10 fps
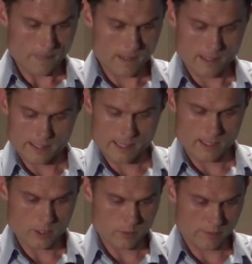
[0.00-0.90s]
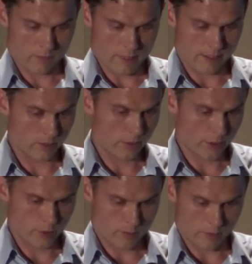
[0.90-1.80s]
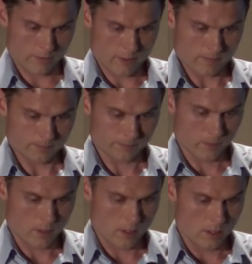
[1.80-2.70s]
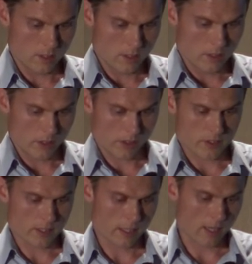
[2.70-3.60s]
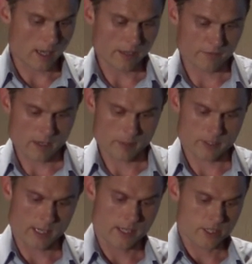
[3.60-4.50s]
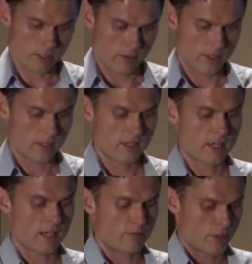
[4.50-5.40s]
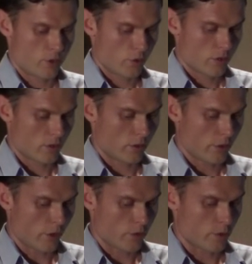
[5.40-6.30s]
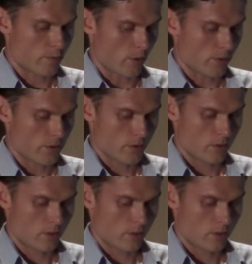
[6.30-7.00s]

And again, a 24 hour glucose profile you can see that the high fiber diet generated a reduced glucose response